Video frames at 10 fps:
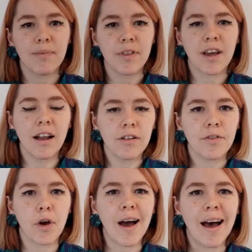The colour
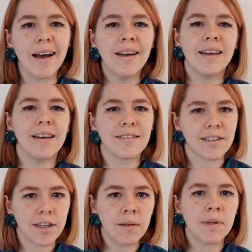of your hair
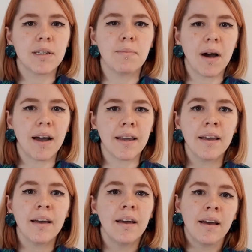is determined by
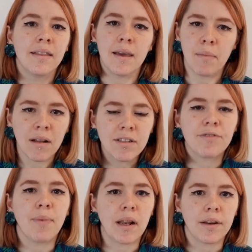the amount
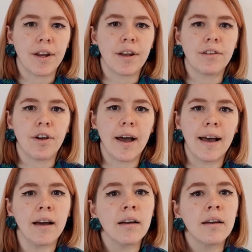of melanin in your
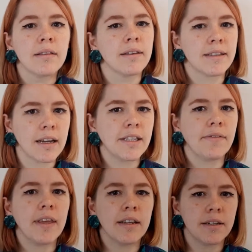hair, the size
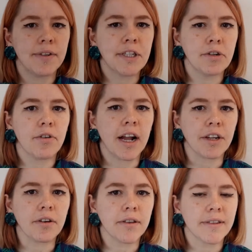of the individual
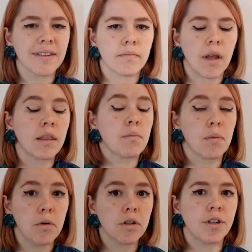granules, and the
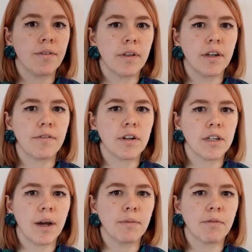proportion of the different
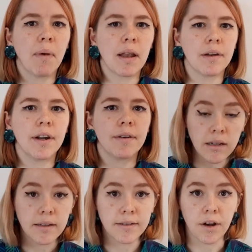types of melanin.
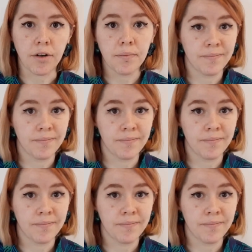So,